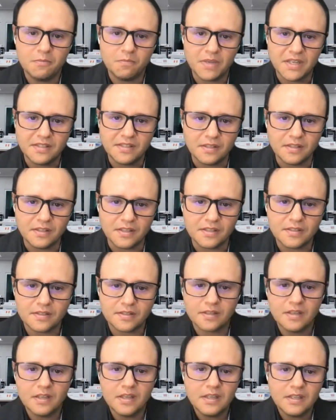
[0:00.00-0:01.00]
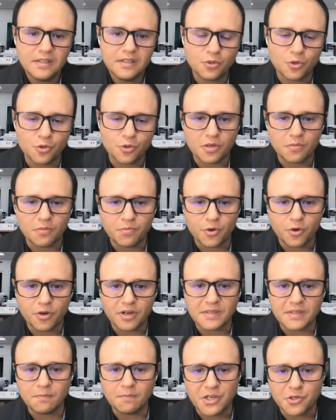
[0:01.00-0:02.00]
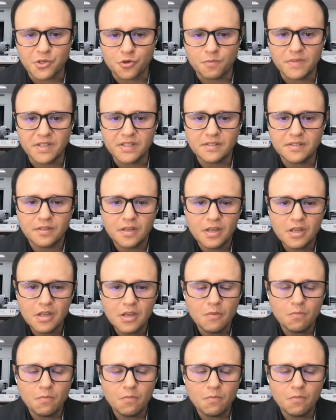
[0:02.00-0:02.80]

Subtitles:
based in these social progress measurements,